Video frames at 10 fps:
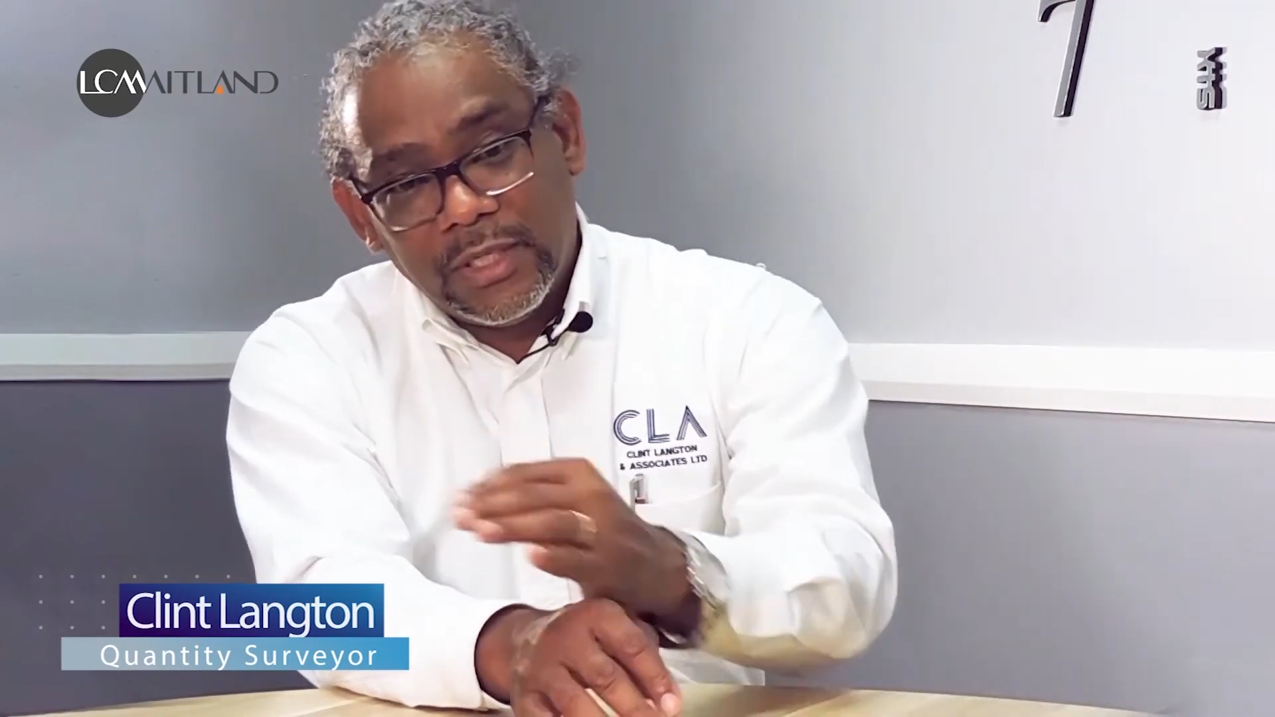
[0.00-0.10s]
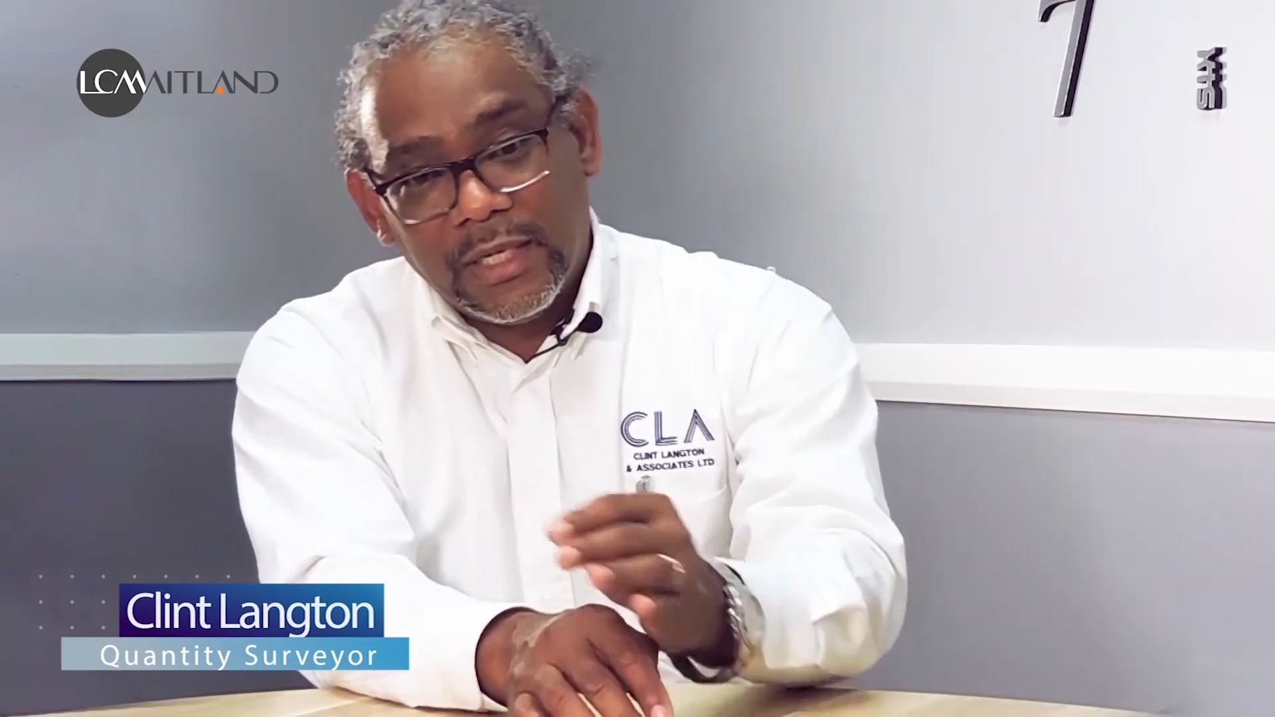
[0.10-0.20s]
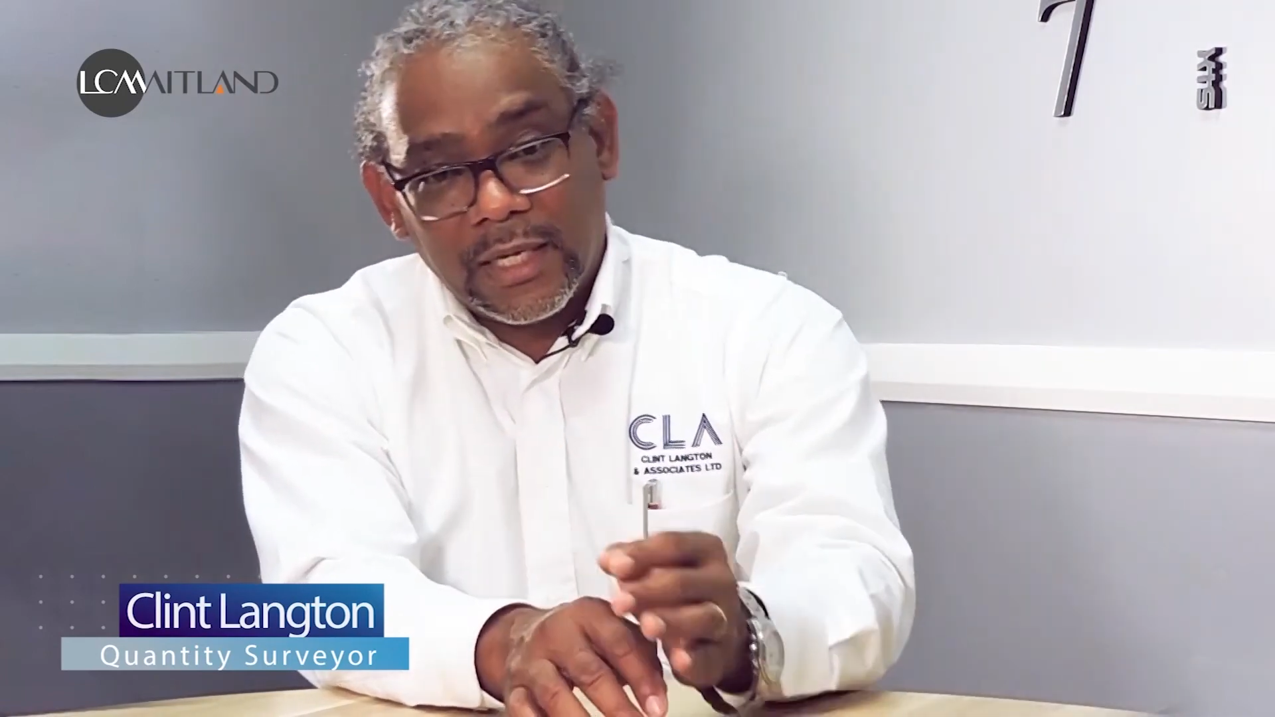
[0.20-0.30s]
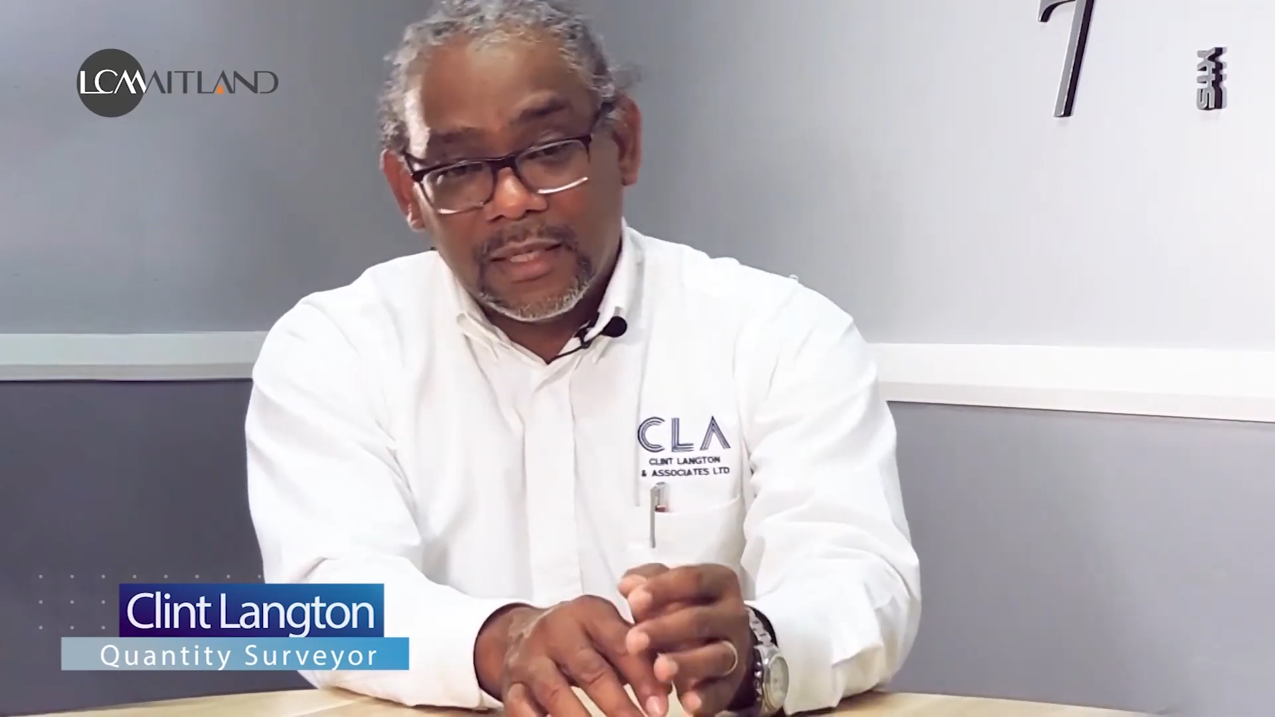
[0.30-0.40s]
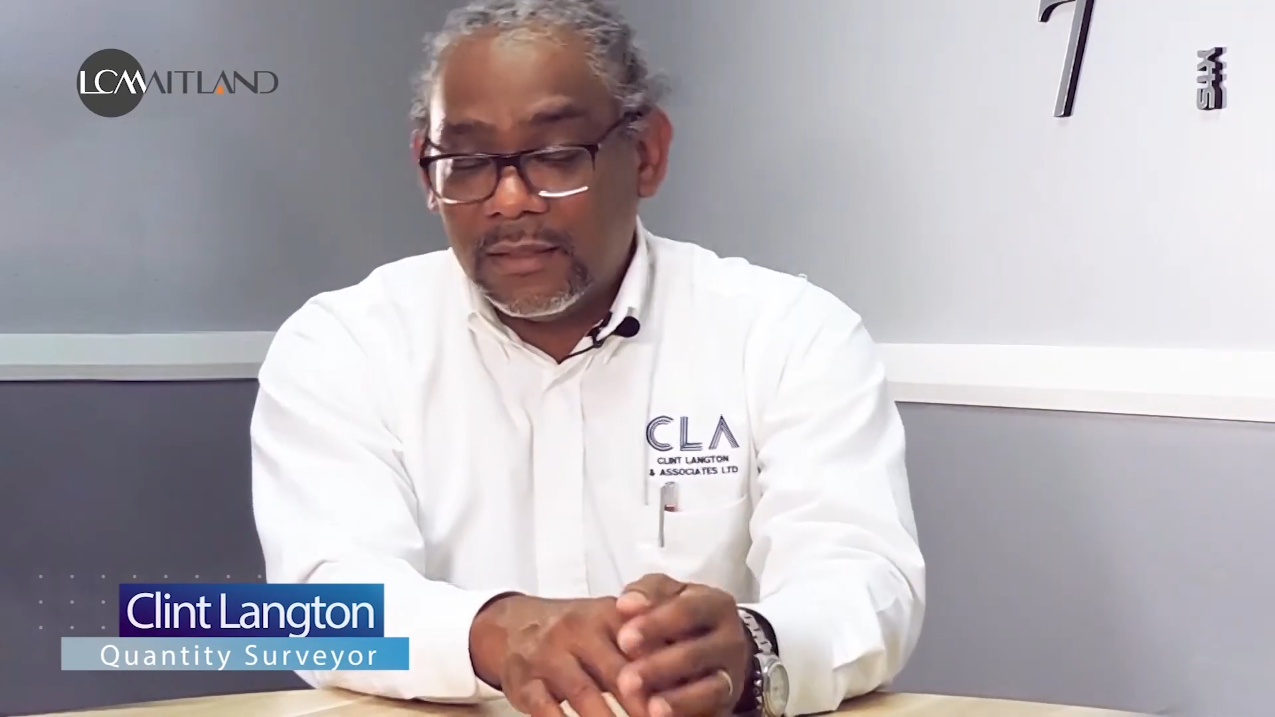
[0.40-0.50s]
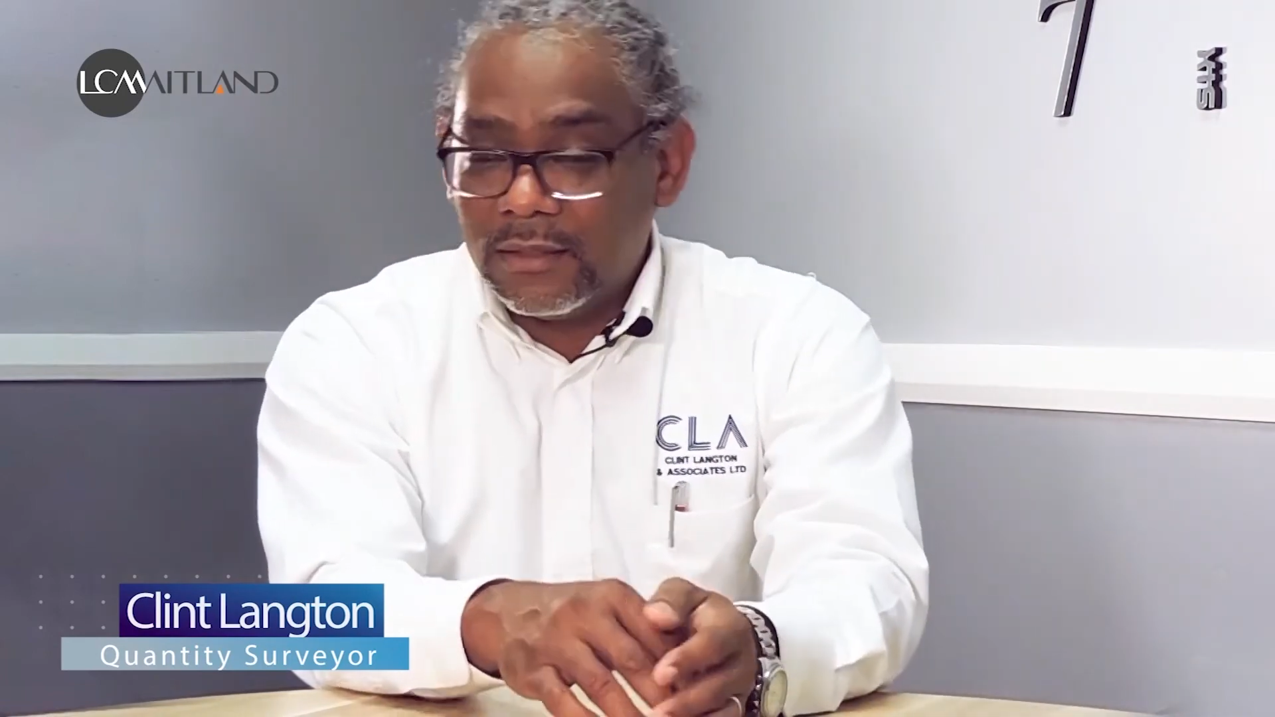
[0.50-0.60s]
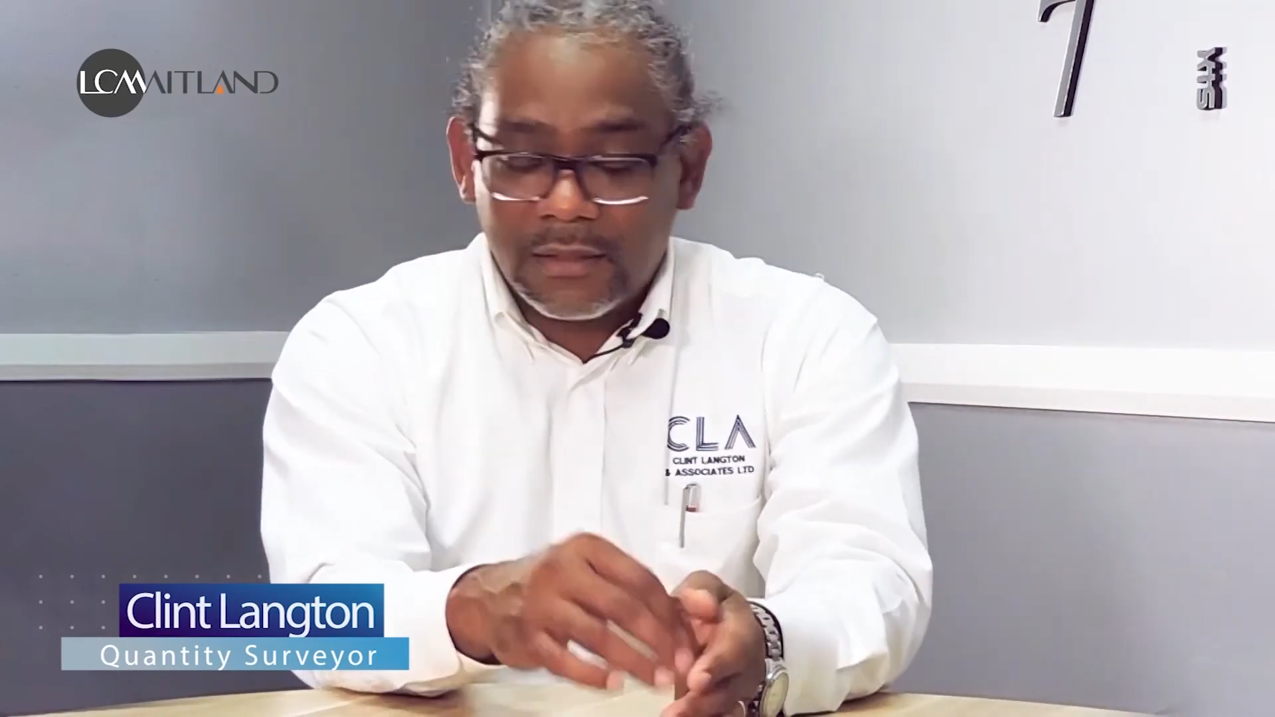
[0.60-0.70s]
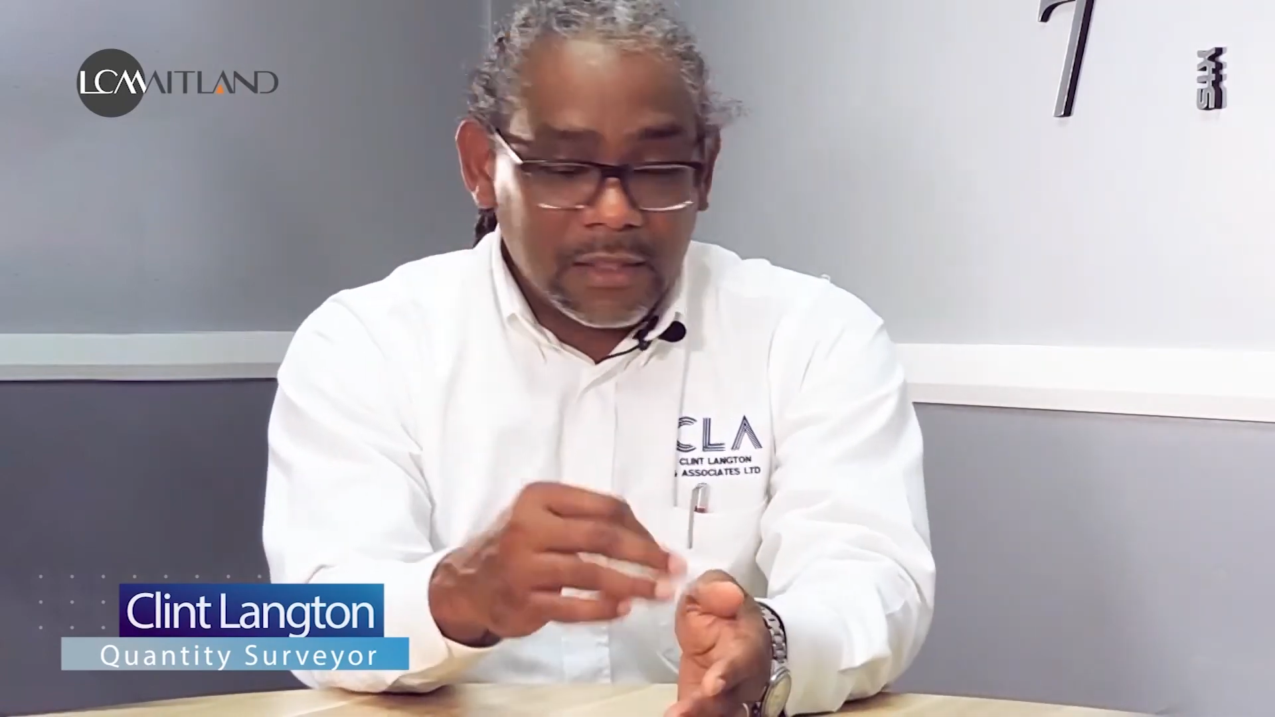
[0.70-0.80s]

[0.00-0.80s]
to the end,